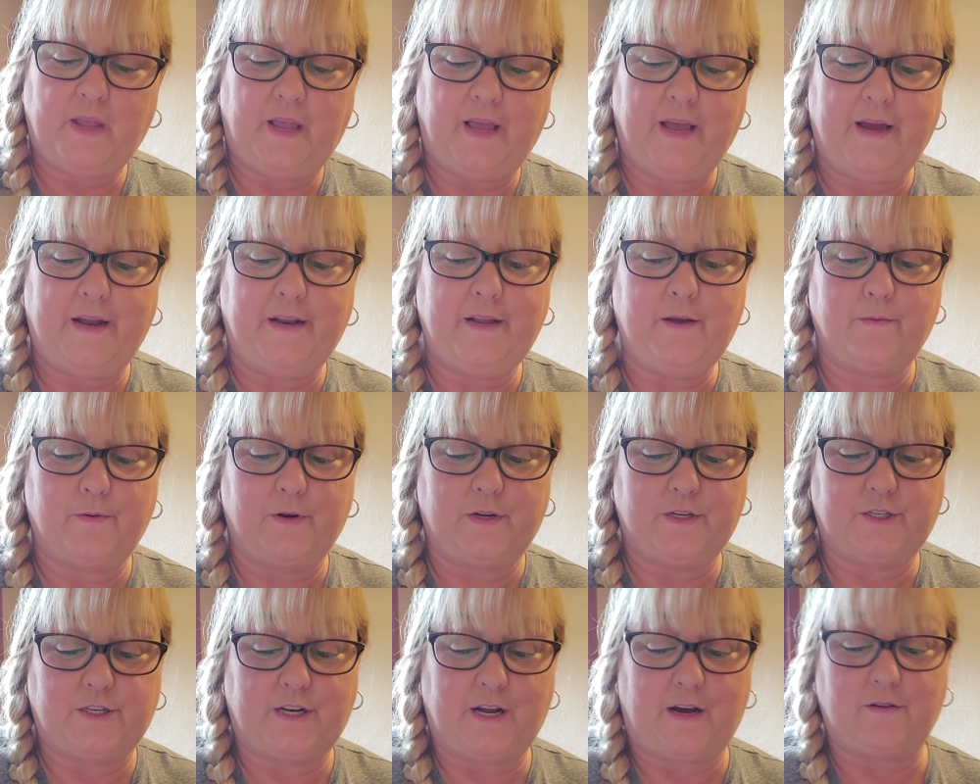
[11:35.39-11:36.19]
Eddie
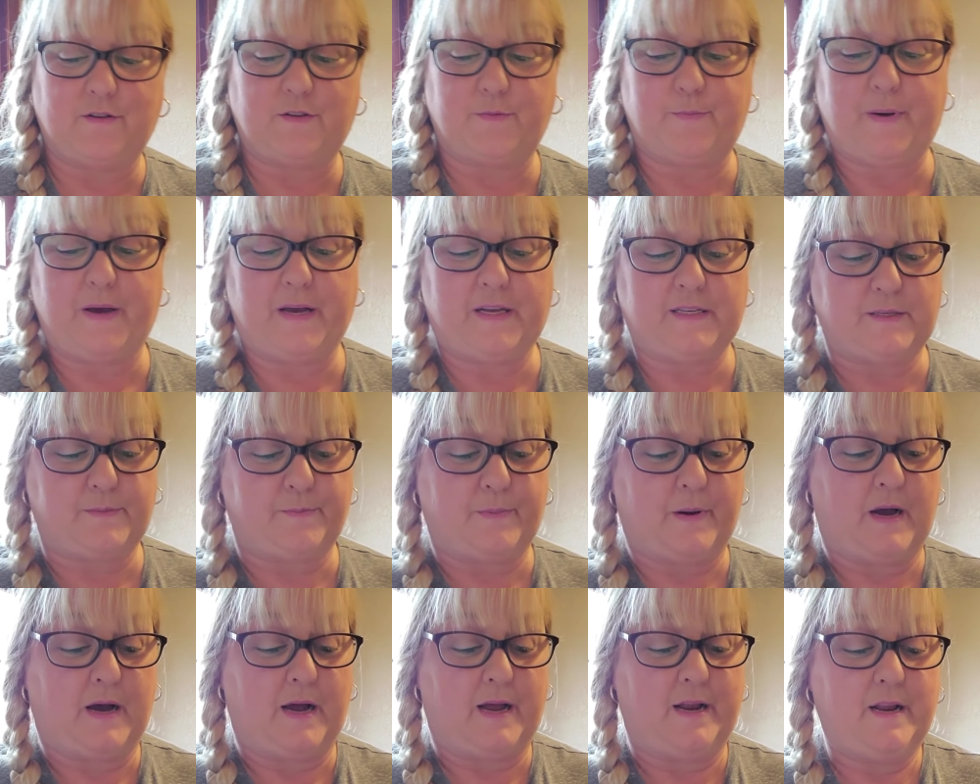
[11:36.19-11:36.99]
reached out to pet
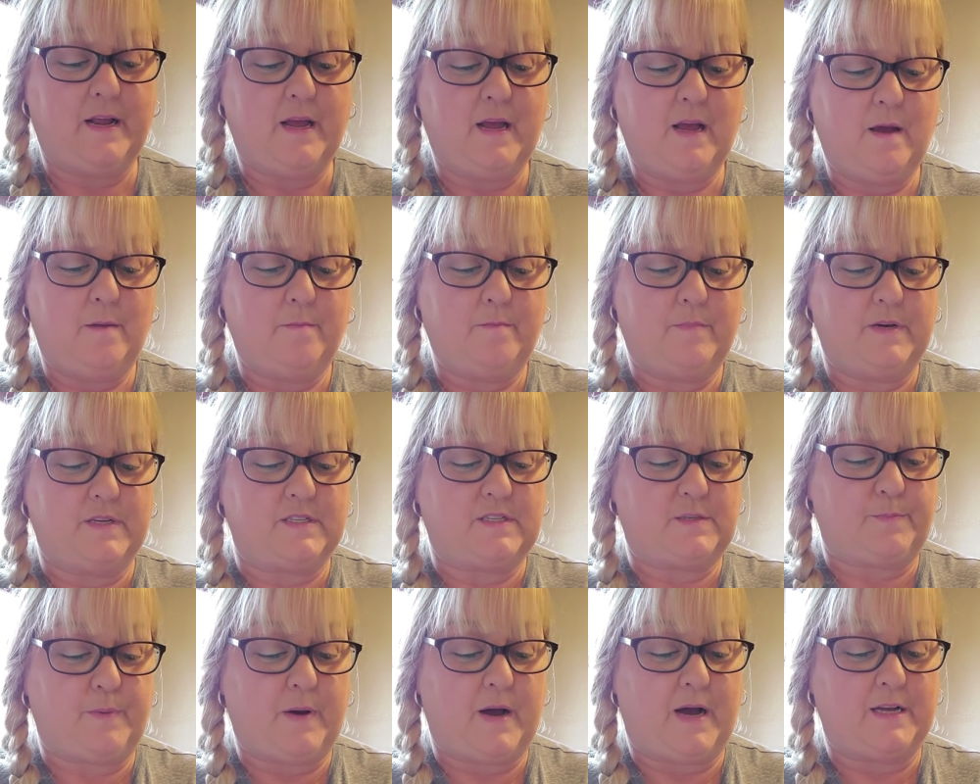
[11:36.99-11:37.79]
Spot, but
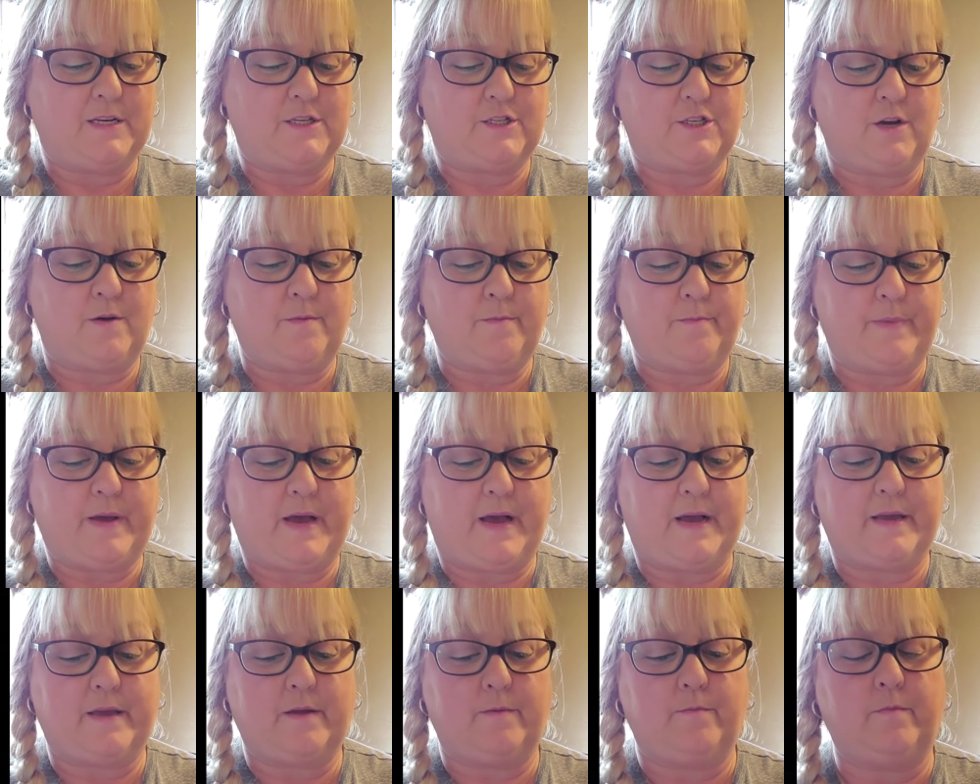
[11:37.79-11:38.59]
Spot jumped
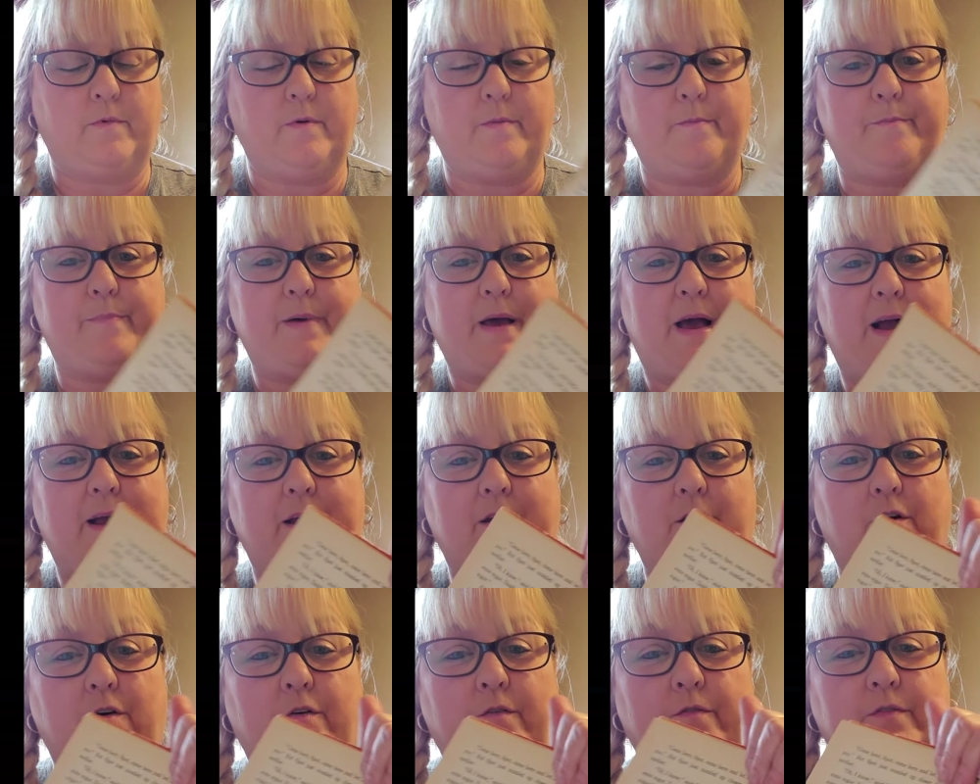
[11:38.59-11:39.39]
back and went
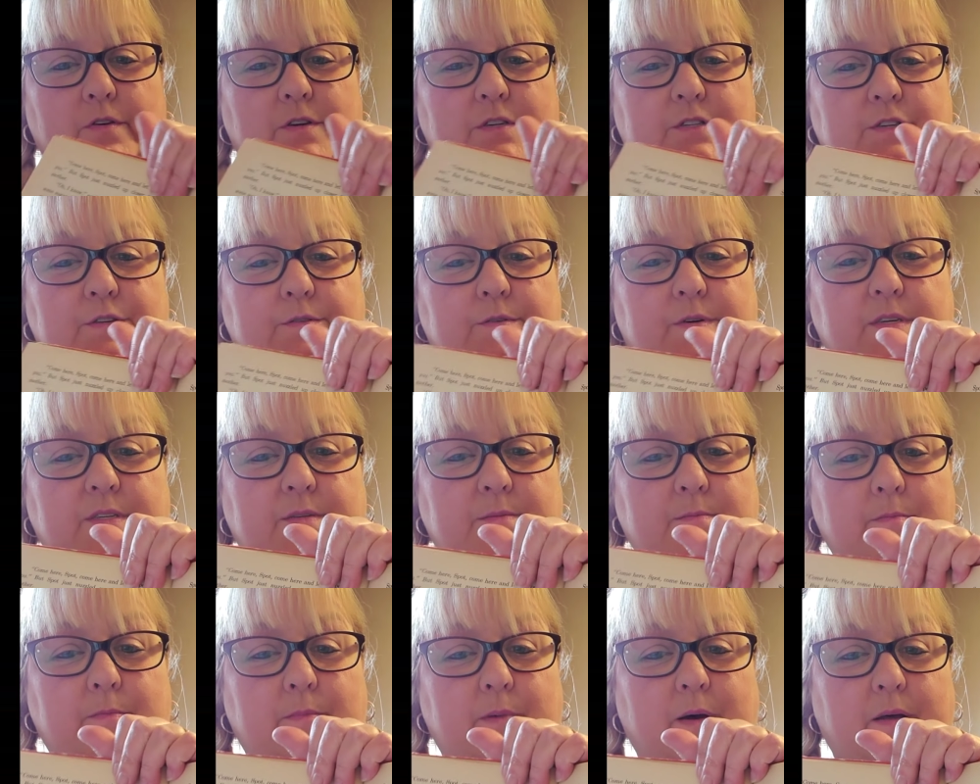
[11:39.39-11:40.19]
back over to his
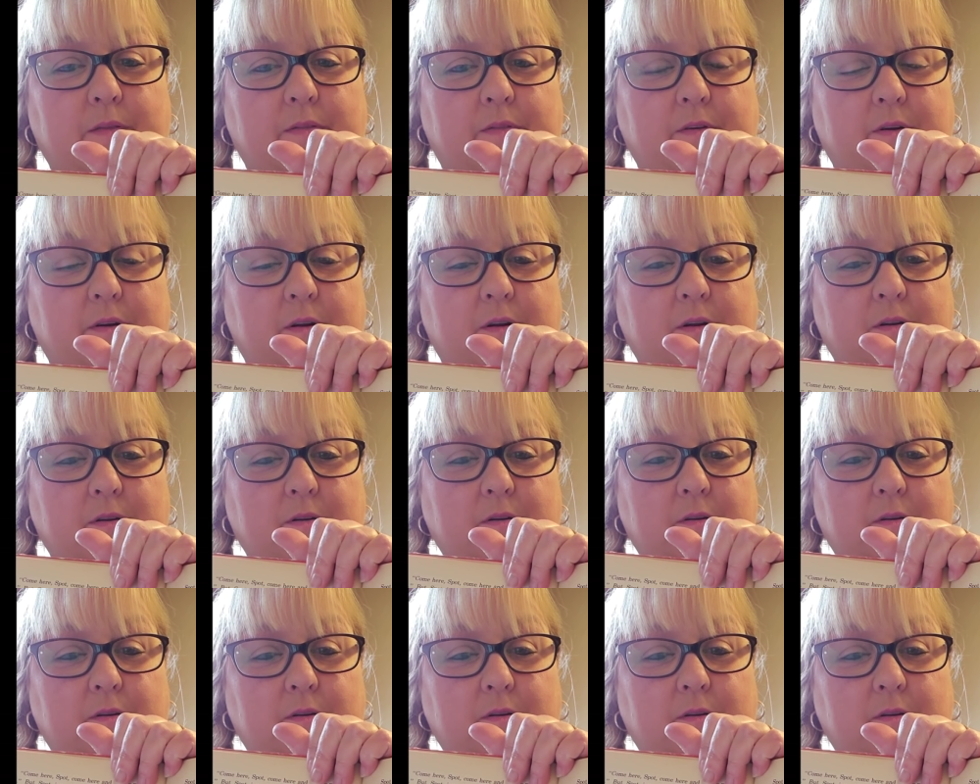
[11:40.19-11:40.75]
mother.